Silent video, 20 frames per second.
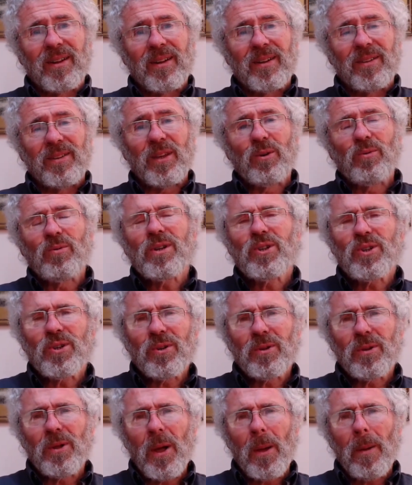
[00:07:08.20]
The
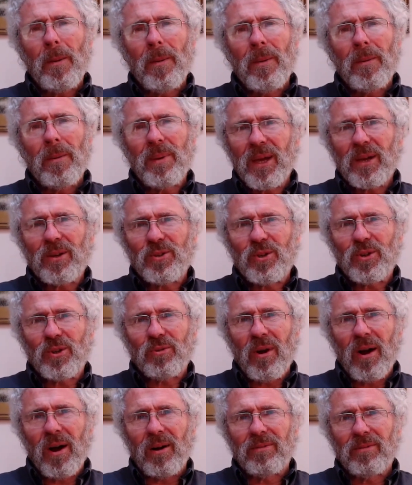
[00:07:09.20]
original
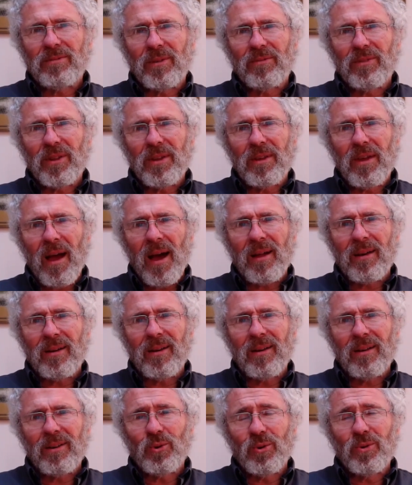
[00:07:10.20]
pictograph of the Yad,
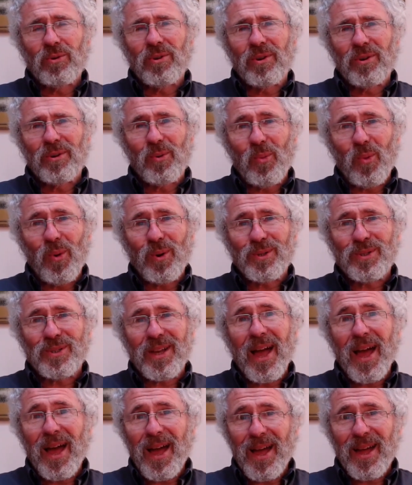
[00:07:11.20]
Yud, was a
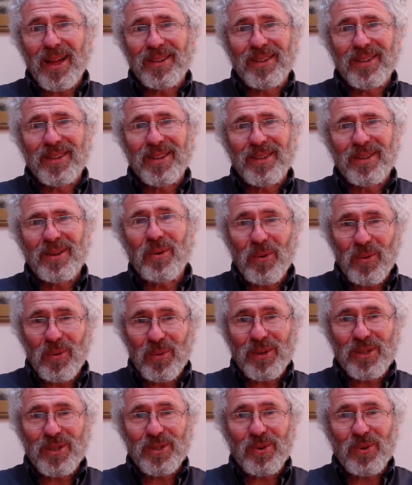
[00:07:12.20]
hand,
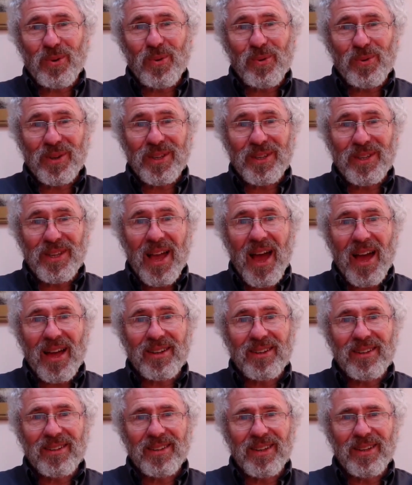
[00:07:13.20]
which is called a
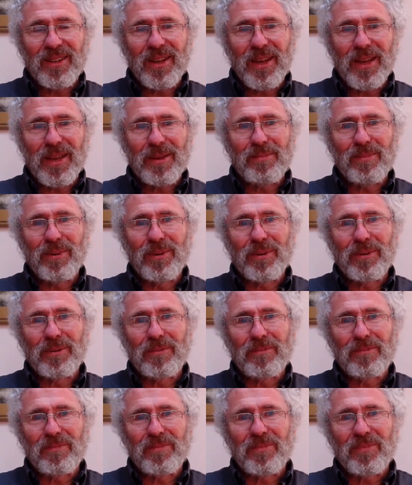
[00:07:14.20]
Yad in Hebrew.
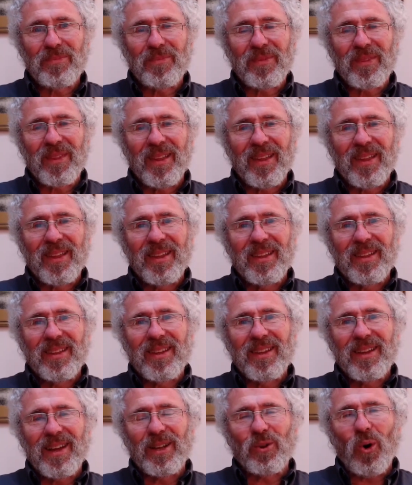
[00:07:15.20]

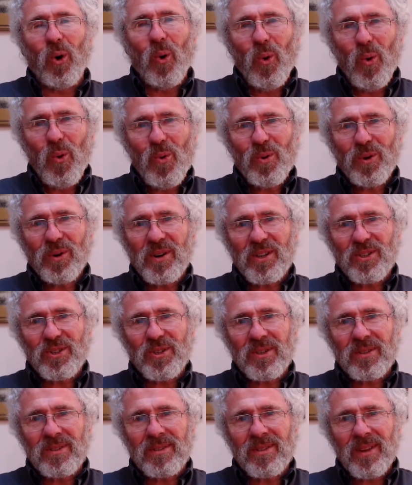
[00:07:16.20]
And all
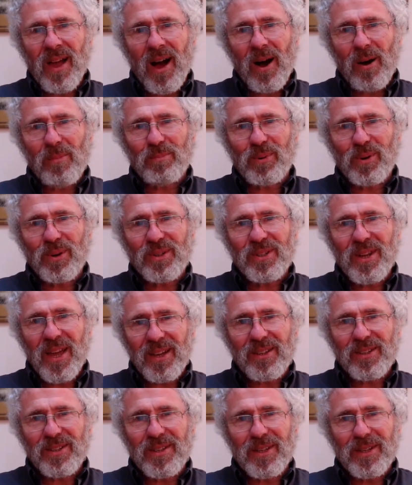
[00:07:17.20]
Christians are
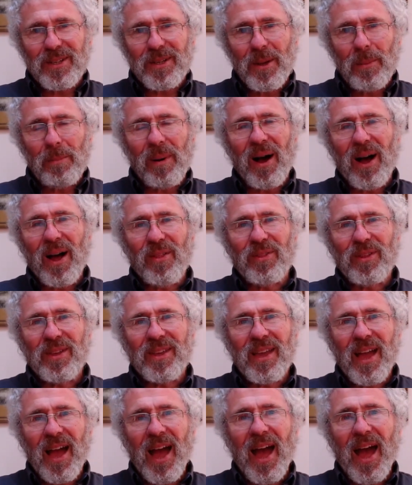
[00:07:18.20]
protected by
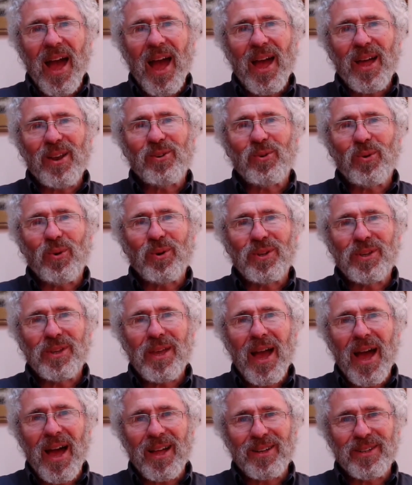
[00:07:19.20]
the hand or
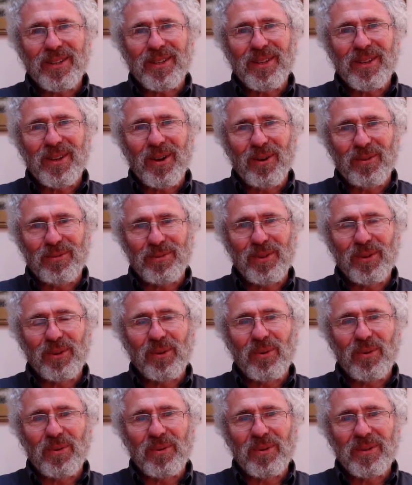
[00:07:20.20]
yad of the
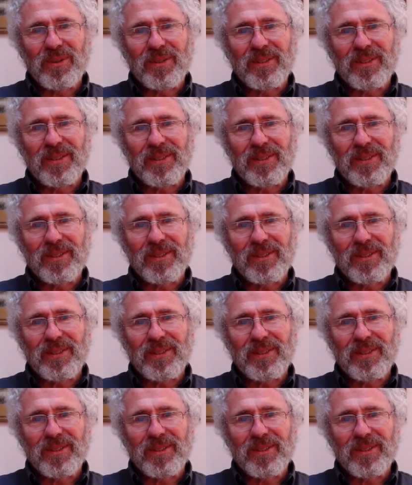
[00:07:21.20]
Lord.